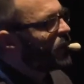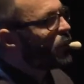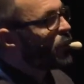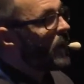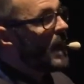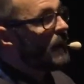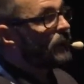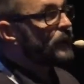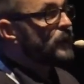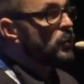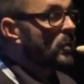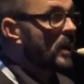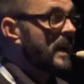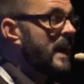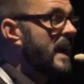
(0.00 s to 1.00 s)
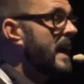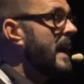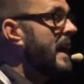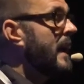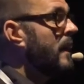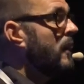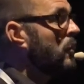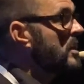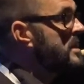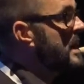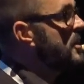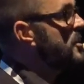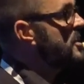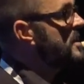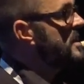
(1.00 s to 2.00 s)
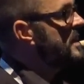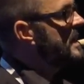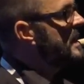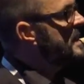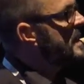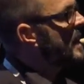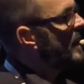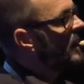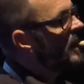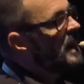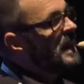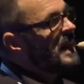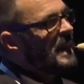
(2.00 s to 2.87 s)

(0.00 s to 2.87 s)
of craft or care or attention to detail.